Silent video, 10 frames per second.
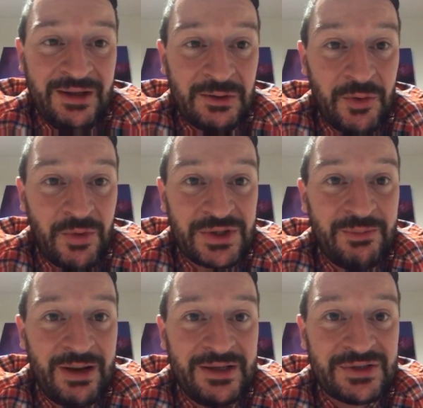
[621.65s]
Going to watch
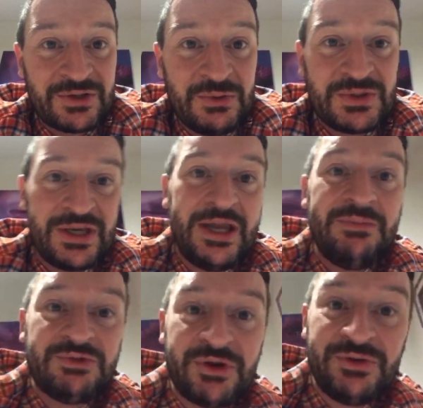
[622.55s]
him play his school
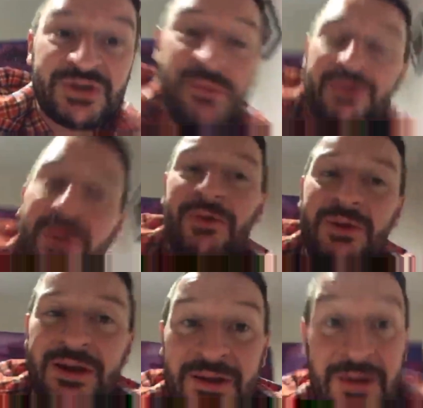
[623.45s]
team, drew
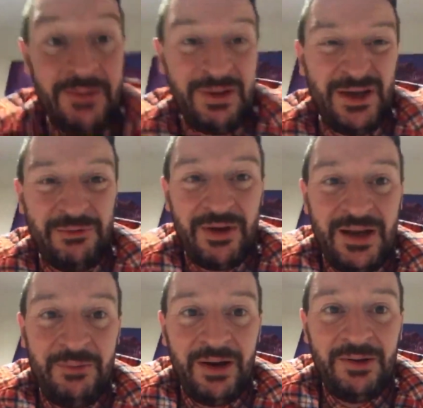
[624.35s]
2-2, played
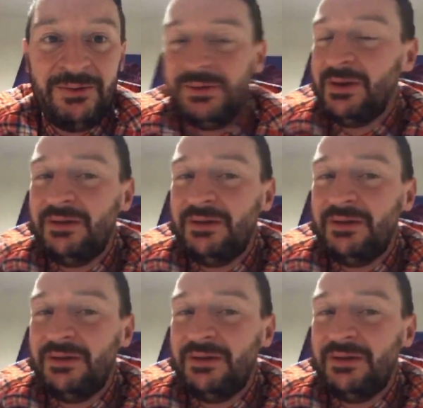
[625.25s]
really well.